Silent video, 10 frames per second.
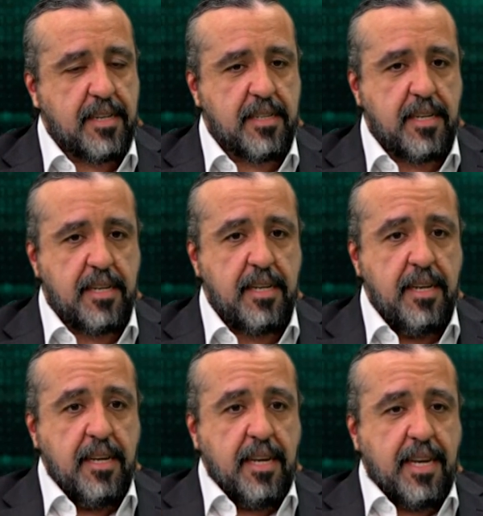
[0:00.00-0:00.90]
thing is
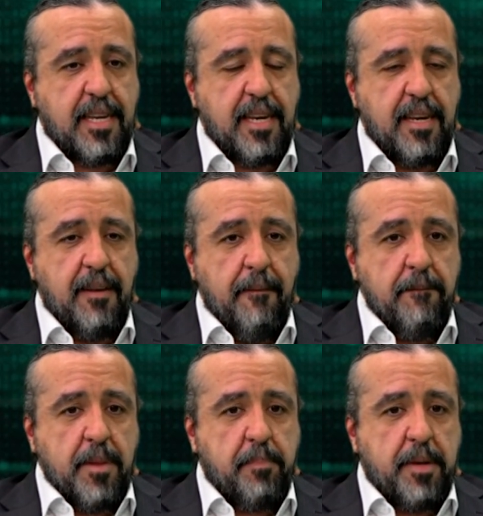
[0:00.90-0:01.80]
that
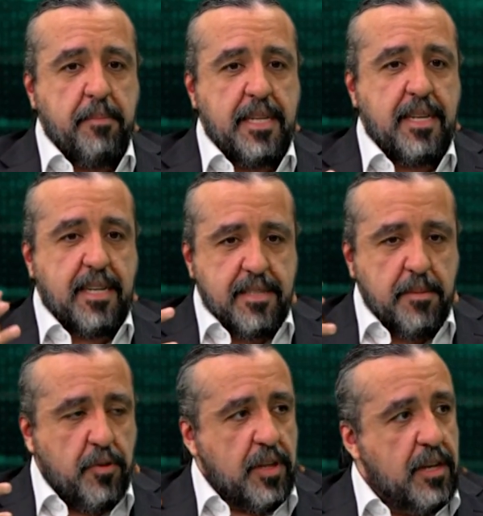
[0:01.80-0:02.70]
allows that that
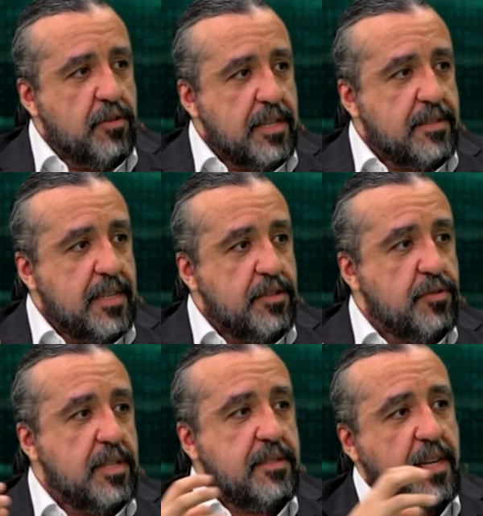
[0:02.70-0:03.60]
model that was
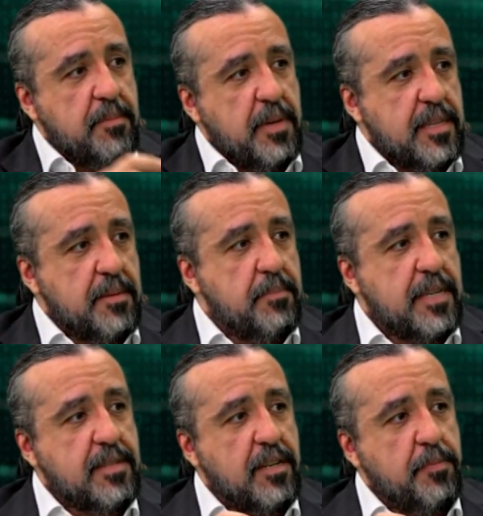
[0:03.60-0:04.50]
initially done
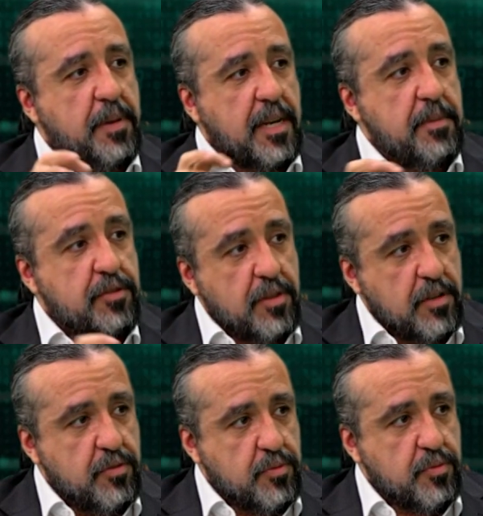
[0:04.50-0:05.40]
according to the
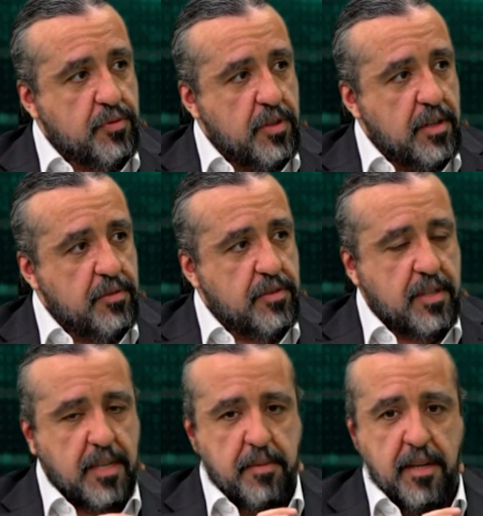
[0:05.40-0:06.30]
construction parameters of
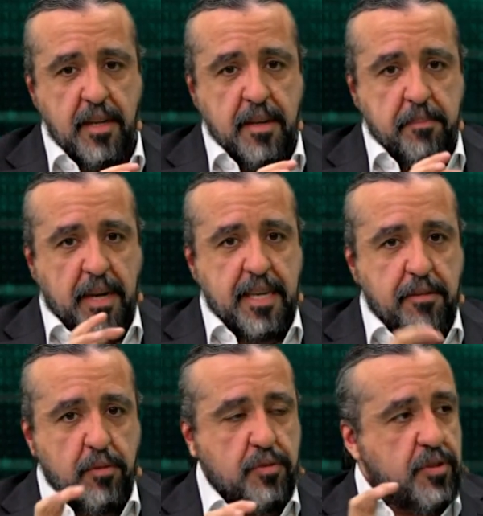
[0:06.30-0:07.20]
the system
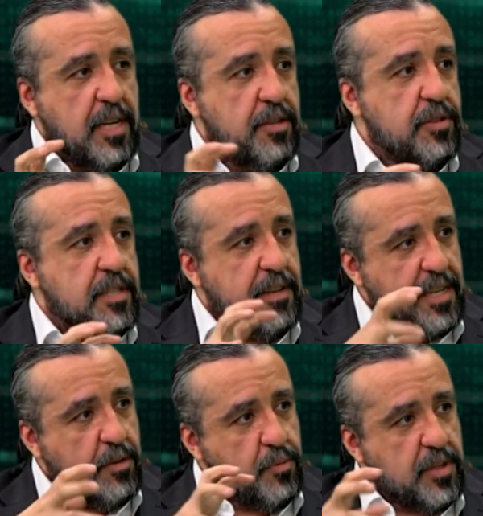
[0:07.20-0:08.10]
can evolve and
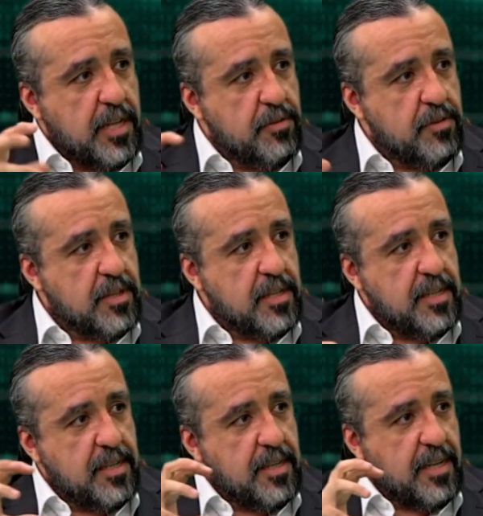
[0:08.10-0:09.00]
adjust
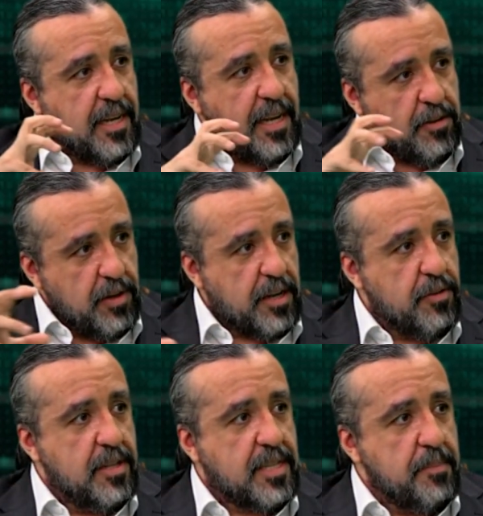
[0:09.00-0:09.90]
through
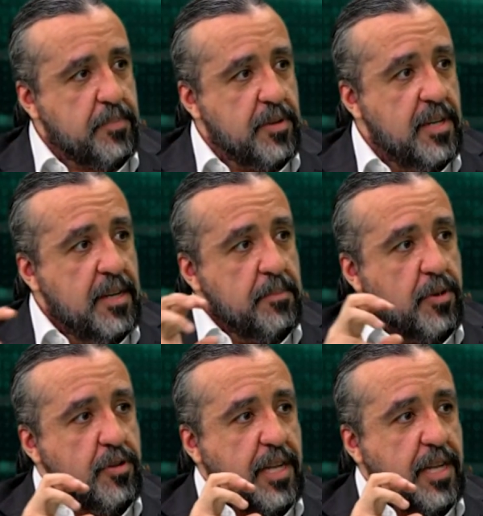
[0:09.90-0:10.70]
time. So